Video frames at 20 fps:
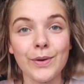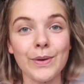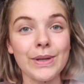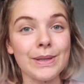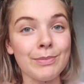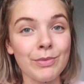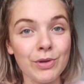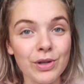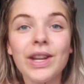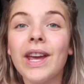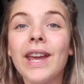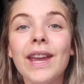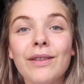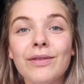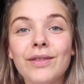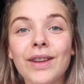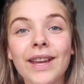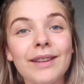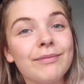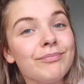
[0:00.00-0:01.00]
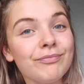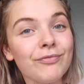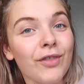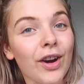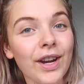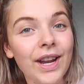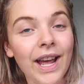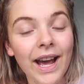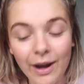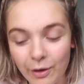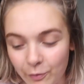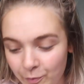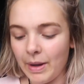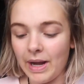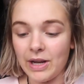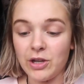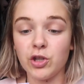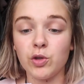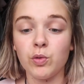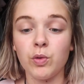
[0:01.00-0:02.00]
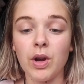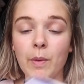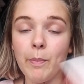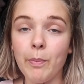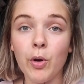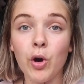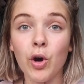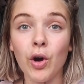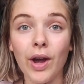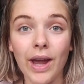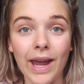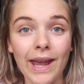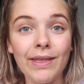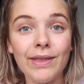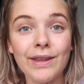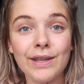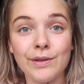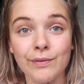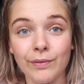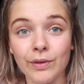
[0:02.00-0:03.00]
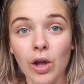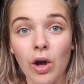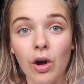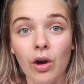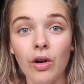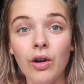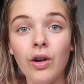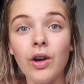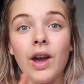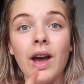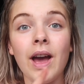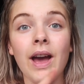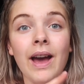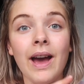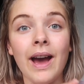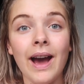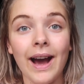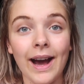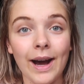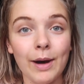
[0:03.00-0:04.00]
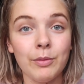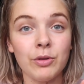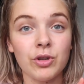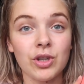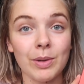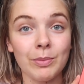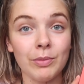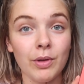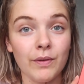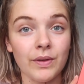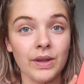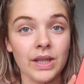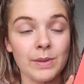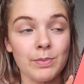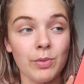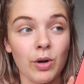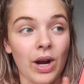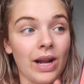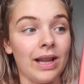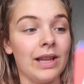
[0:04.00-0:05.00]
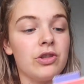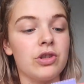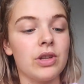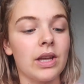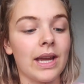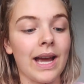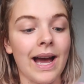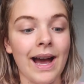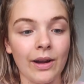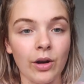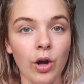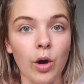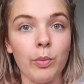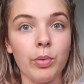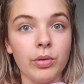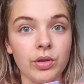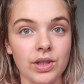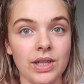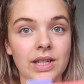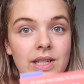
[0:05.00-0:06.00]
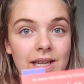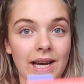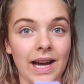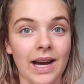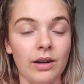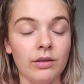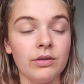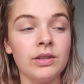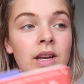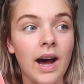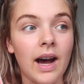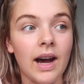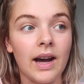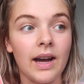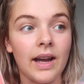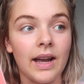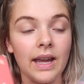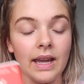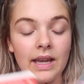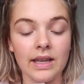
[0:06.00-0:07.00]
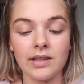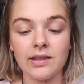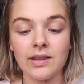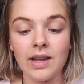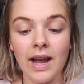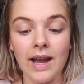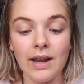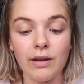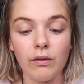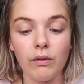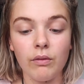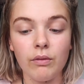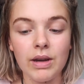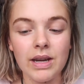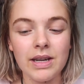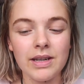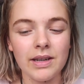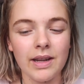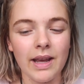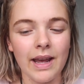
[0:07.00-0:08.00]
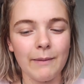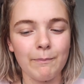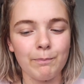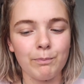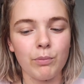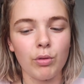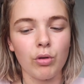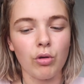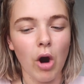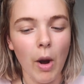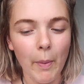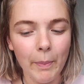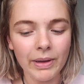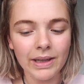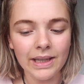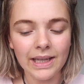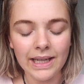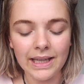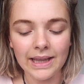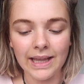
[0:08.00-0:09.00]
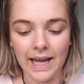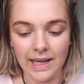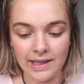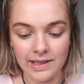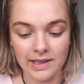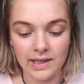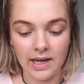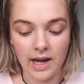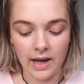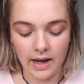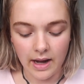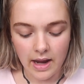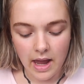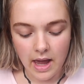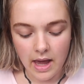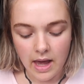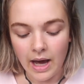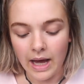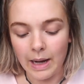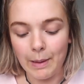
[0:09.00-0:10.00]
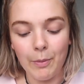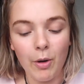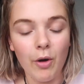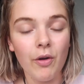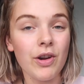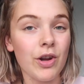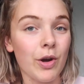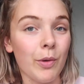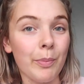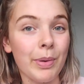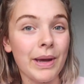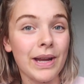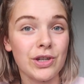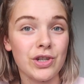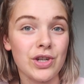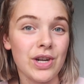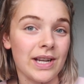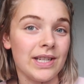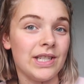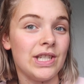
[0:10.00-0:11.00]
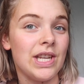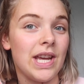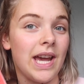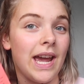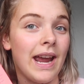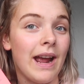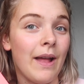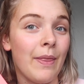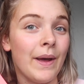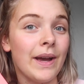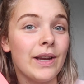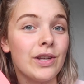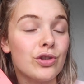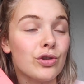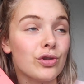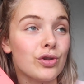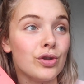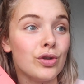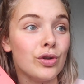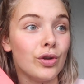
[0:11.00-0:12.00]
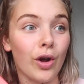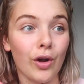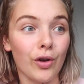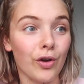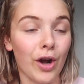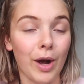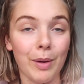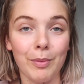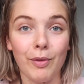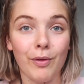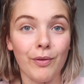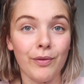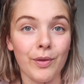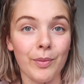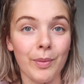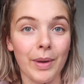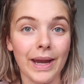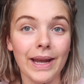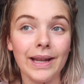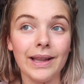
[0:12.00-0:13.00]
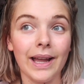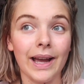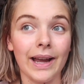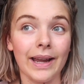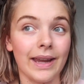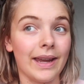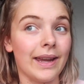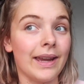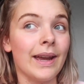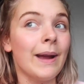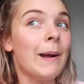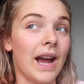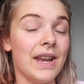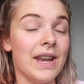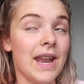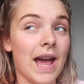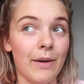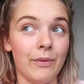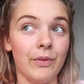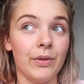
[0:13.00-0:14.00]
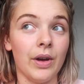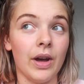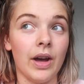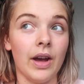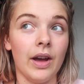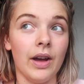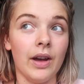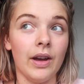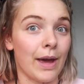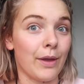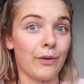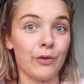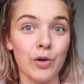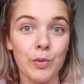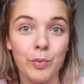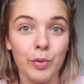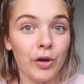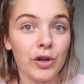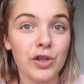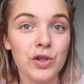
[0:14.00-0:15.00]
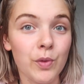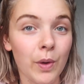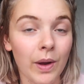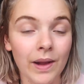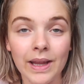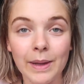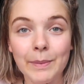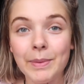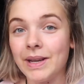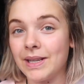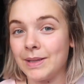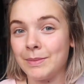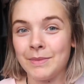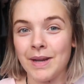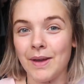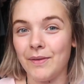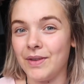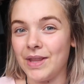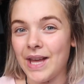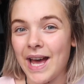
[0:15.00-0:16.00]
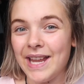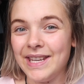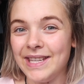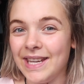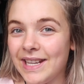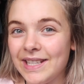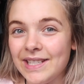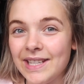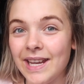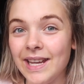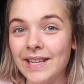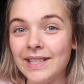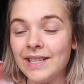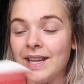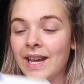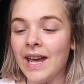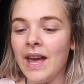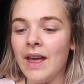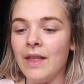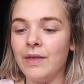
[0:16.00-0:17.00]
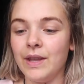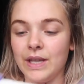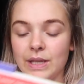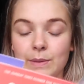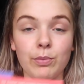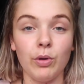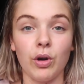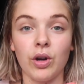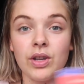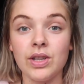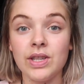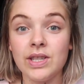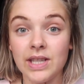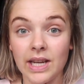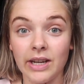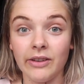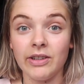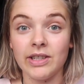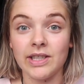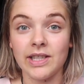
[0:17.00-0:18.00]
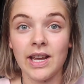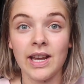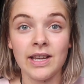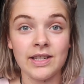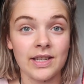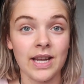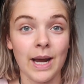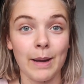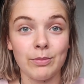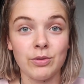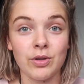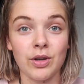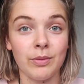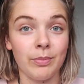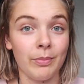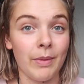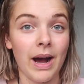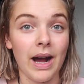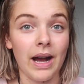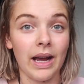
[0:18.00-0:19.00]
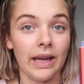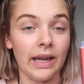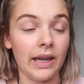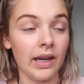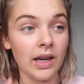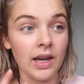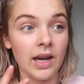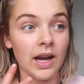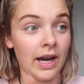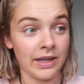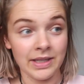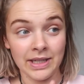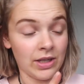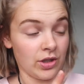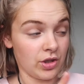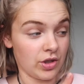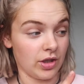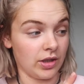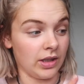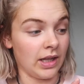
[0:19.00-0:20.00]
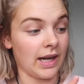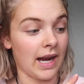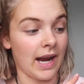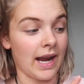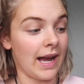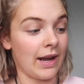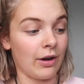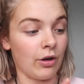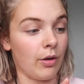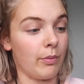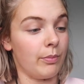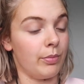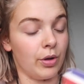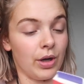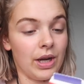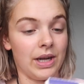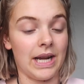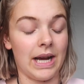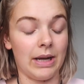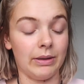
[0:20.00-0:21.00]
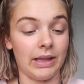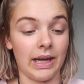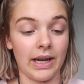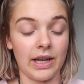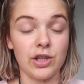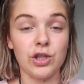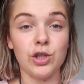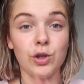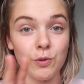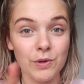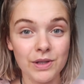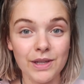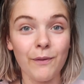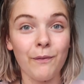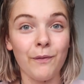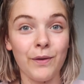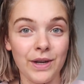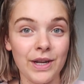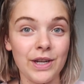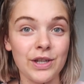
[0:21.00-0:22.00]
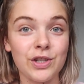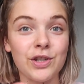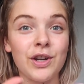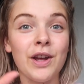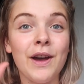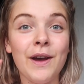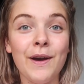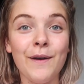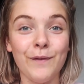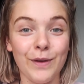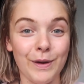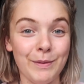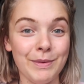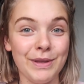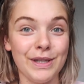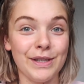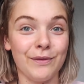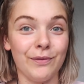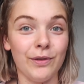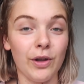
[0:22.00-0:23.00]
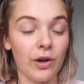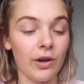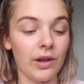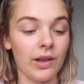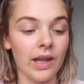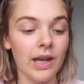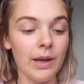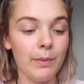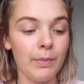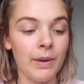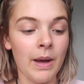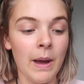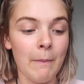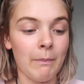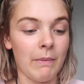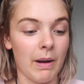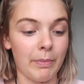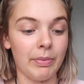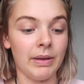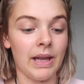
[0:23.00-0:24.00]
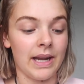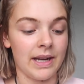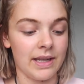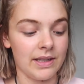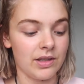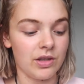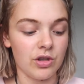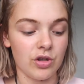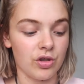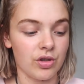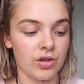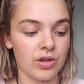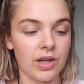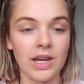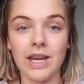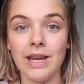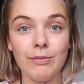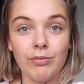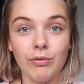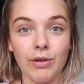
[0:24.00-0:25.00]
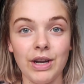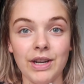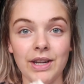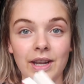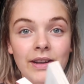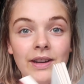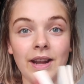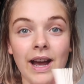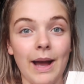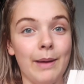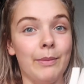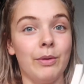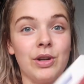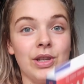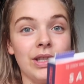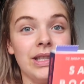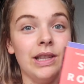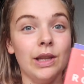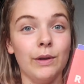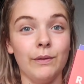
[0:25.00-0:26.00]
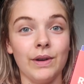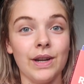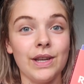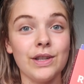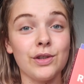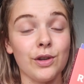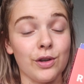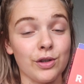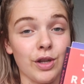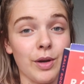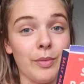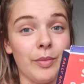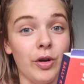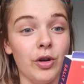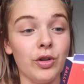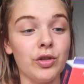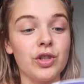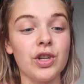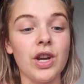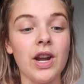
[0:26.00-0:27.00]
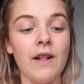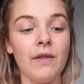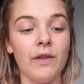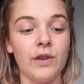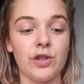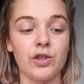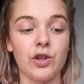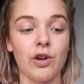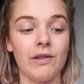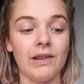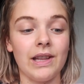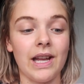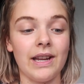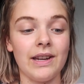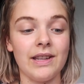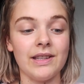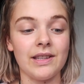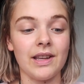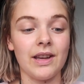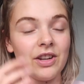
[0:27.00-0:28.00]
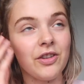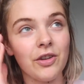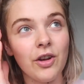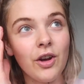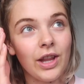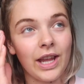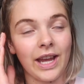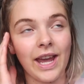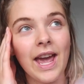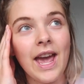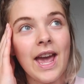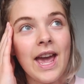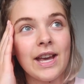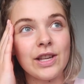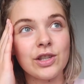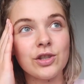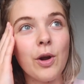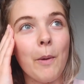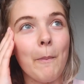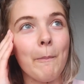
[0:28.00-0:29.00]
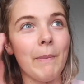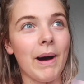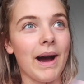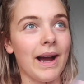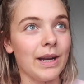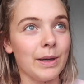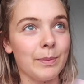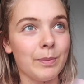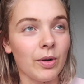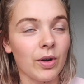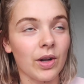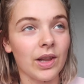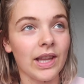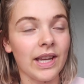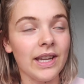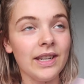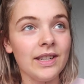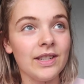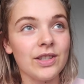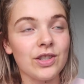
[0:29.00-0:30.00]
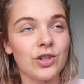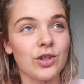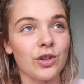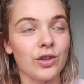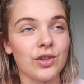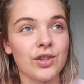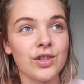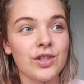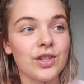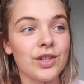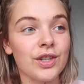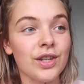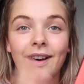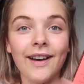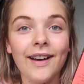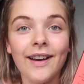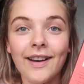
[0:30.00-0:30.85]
So it's Monday evening right now, and I just want to put in this vlog how much I'm loving this book. I literally cannot put it down. I started reading it properly last night and I'm already on page ninety-eight, and that is just not normal for me. Like, I never get through books quickly because I'm never that addicted. This book seriously has captured my attention. Like, I cannot put it down. Like, as soon as I finished filming this vlog clip, my plan is to just keep reading. I'm honestly loving it so so much. The storyline is, I don't know, like, it's not mind-boggling, it's just